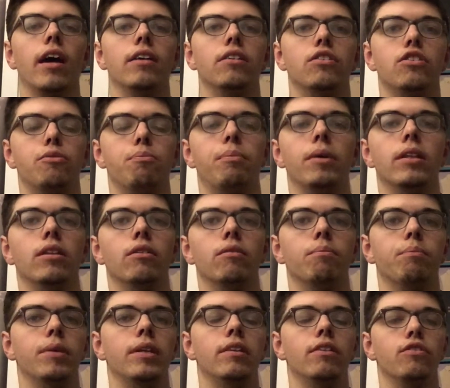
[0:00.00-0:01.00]
just been
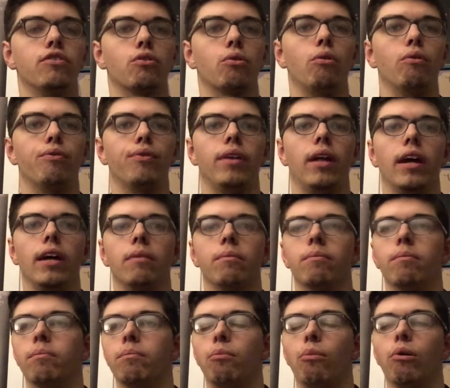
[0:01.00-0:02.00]
to school for like
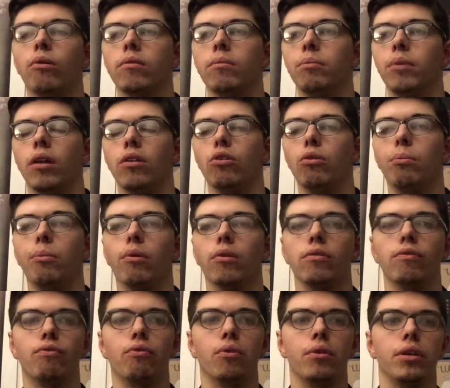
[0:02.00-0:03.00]
a little more
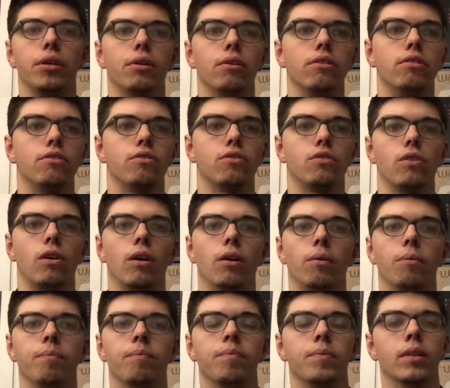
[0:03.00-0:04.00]
than 4 years.
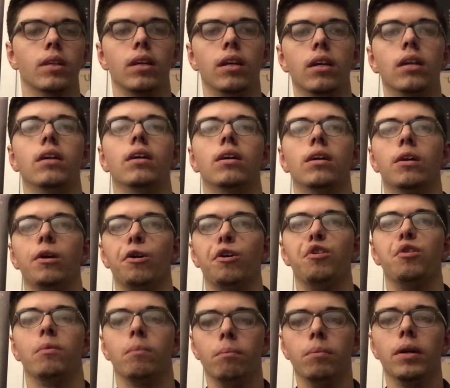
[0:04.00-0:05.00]
So,
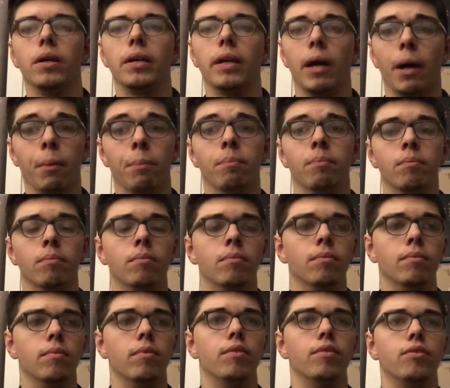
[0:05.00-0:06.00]
but yeah.
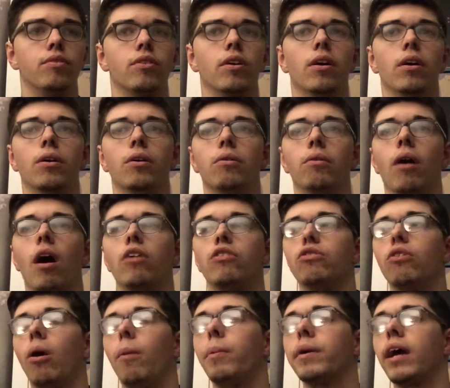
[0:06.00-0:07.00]
So, I do
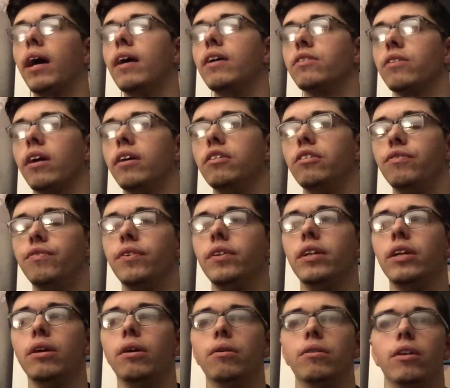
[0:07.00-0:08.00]
hope you guys liked this
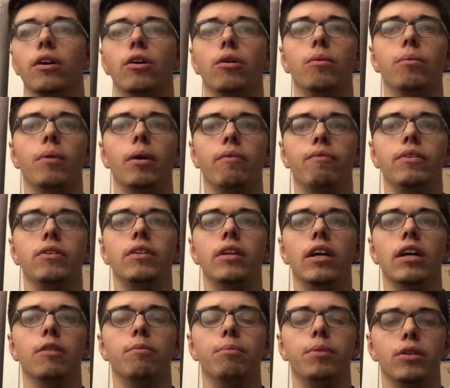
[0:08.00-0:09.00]
video, though. If you
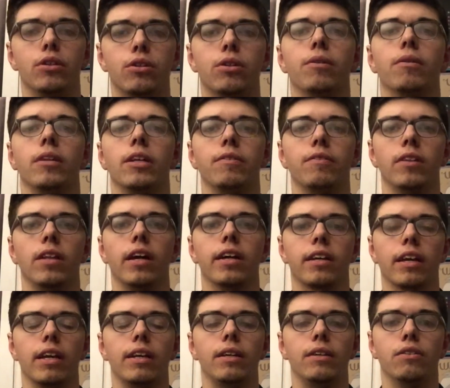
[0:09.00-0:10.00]
did, be sure to leave a
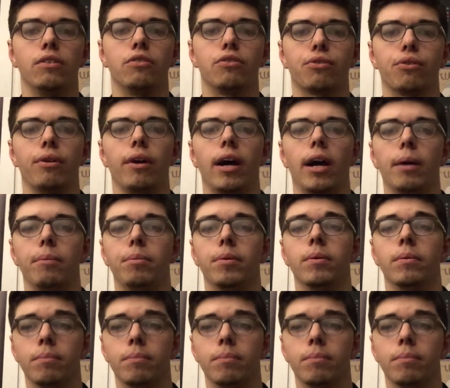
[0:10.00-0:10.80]
like and subscribe.